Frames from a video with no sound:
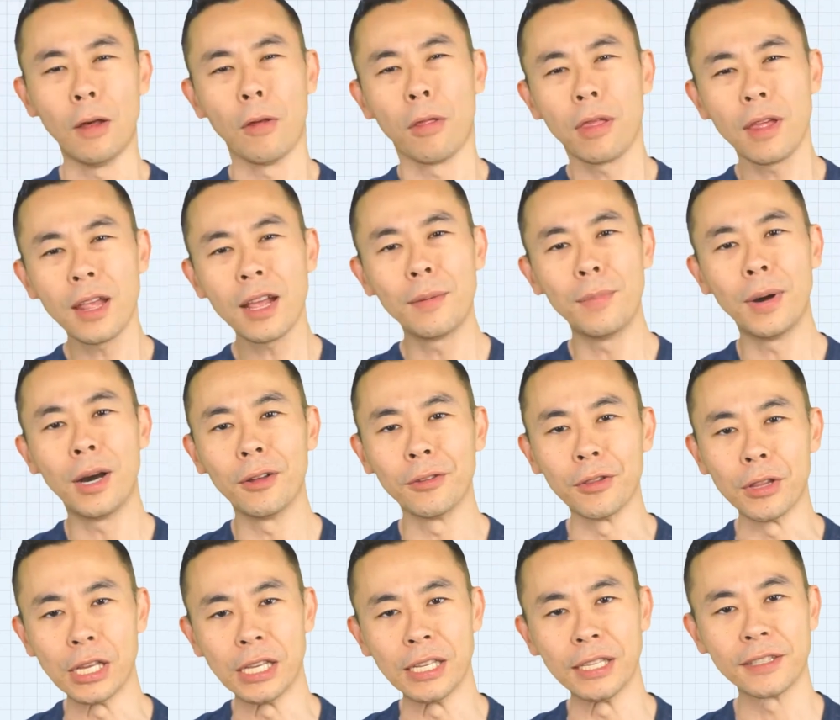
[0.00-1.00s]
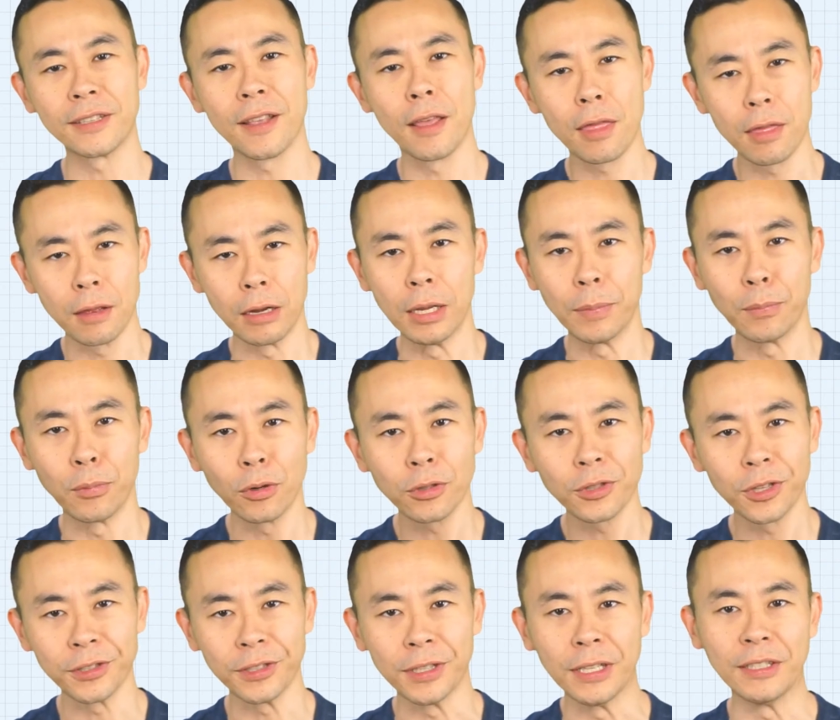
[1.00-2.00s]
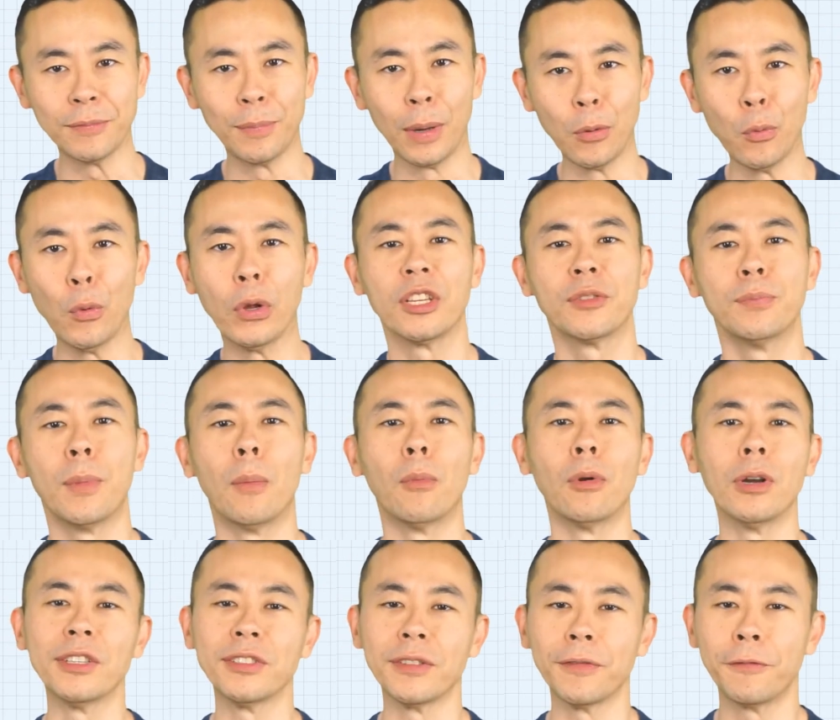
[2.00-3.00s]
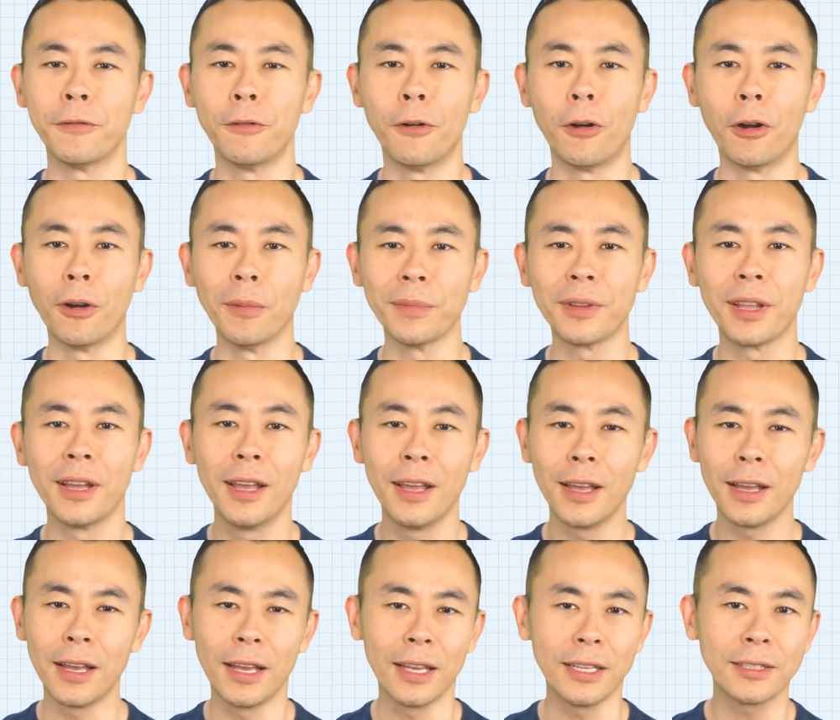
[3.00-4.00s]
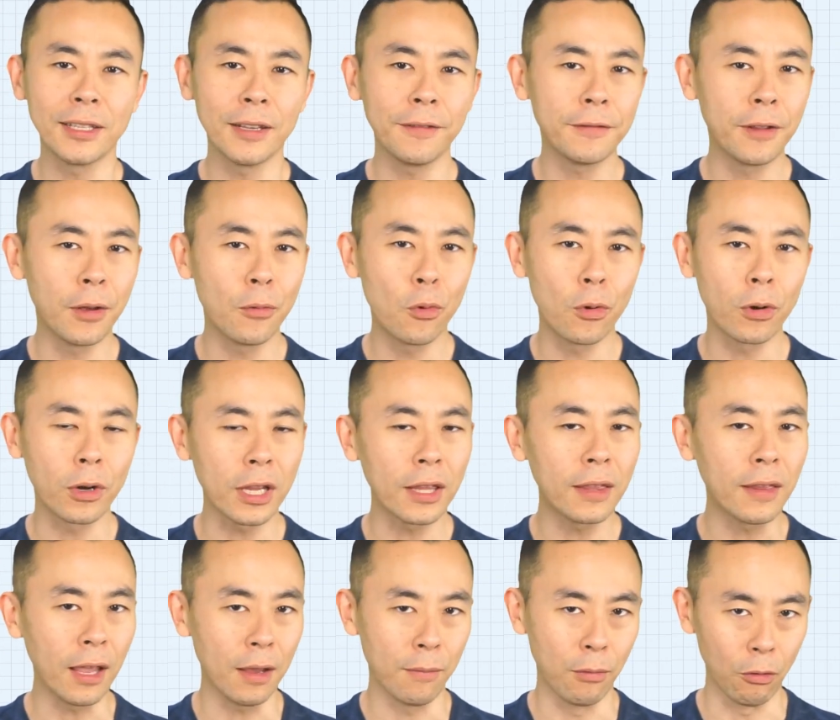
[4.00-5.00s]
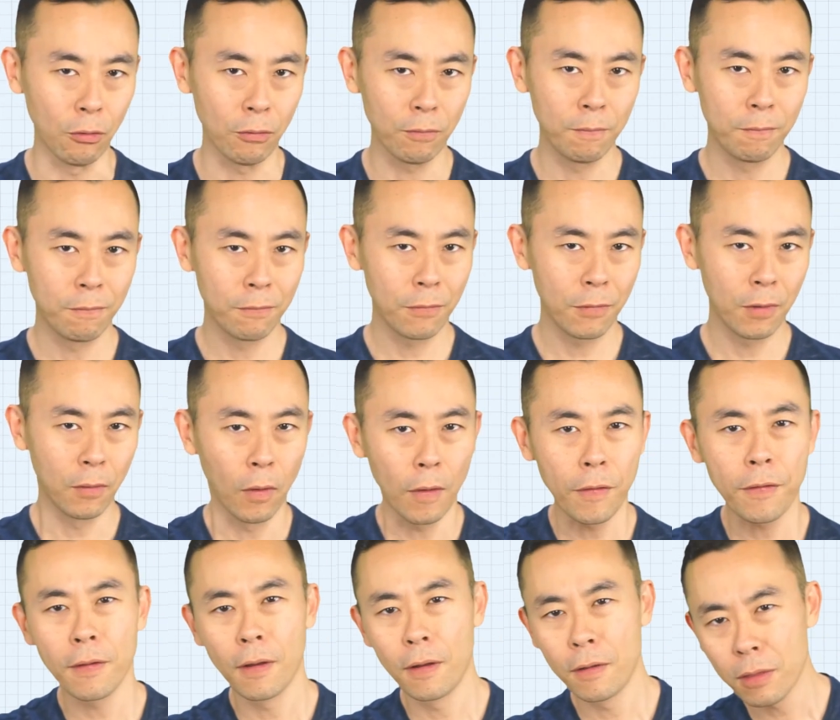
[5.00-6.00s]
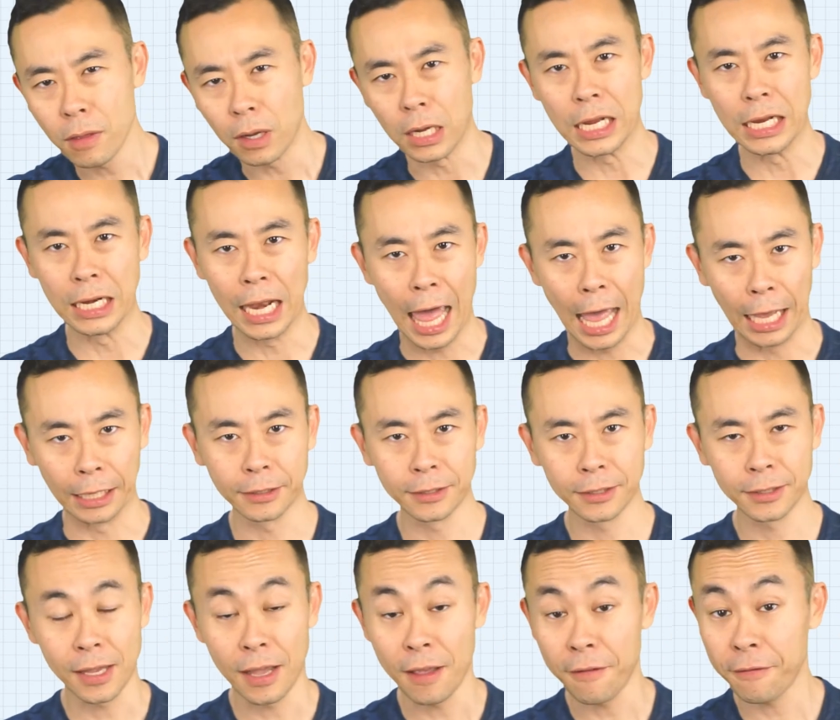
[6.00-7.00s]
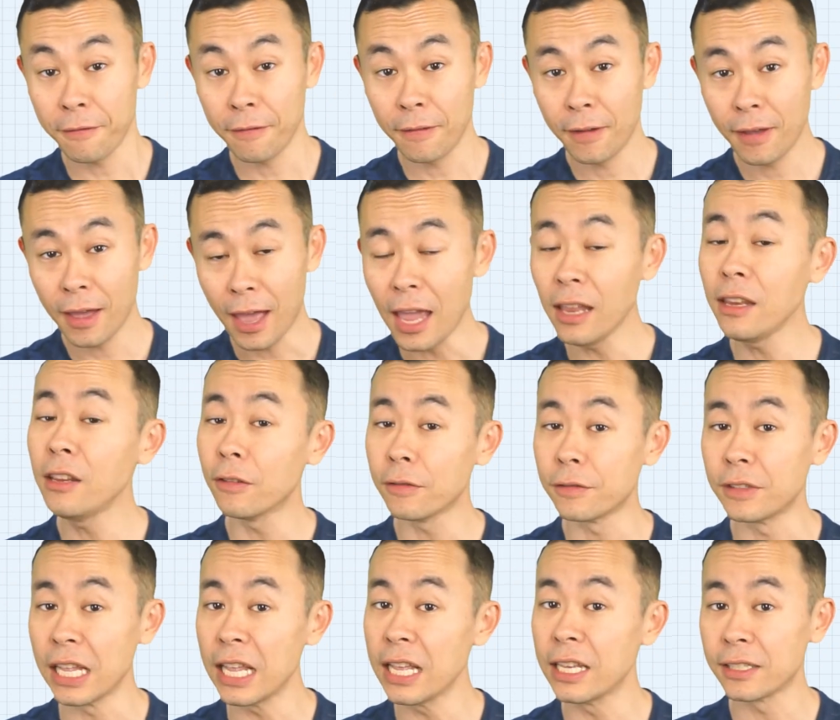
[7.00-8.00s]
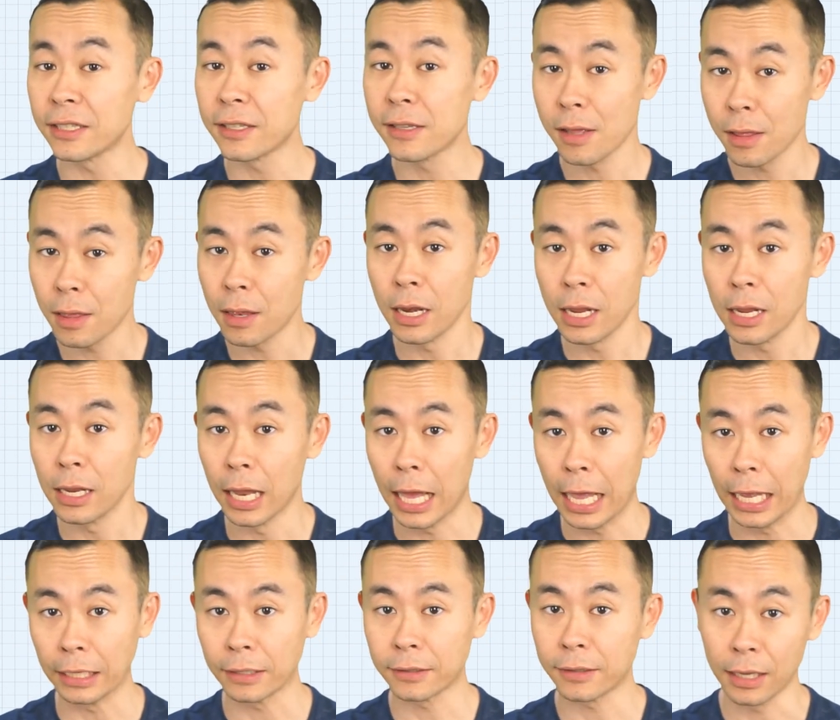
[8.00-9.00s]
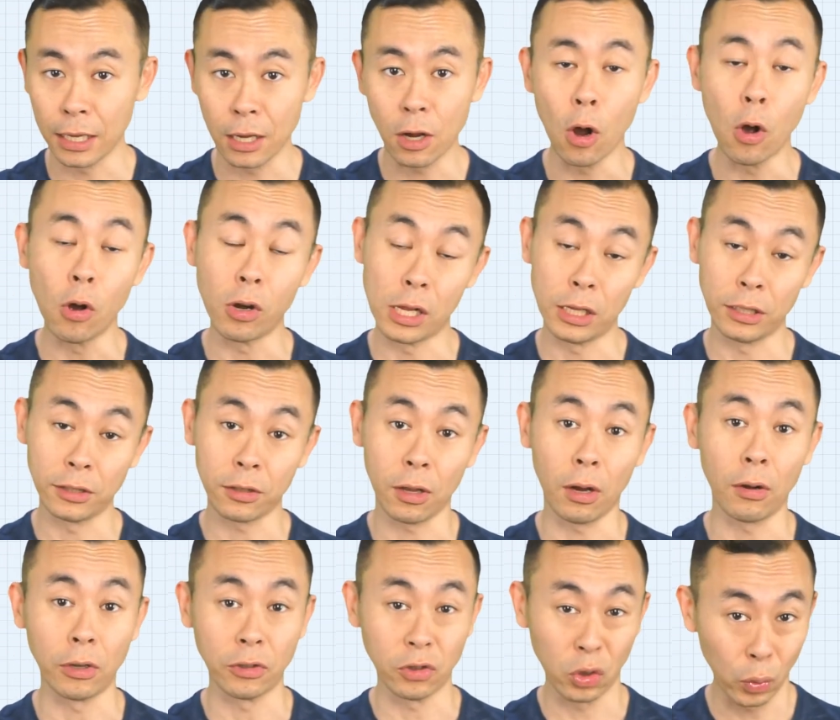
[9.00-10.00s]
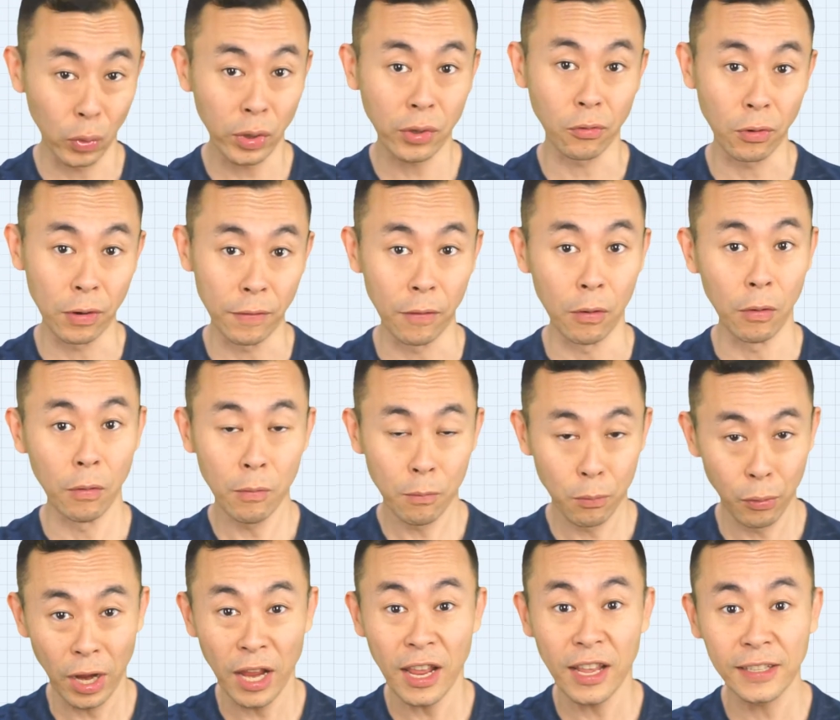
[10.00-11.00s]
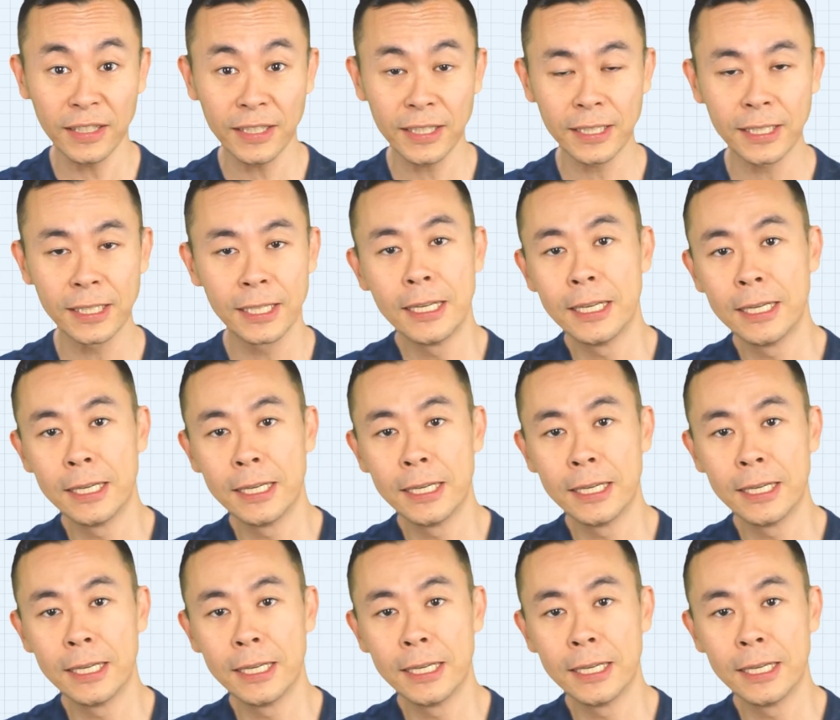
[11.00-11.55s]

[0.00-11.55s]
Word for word: Now think about these three processes by which memories are formed as if they were a table with three legs. If any of these three legs, encoding, storage, or retrieval, breaks,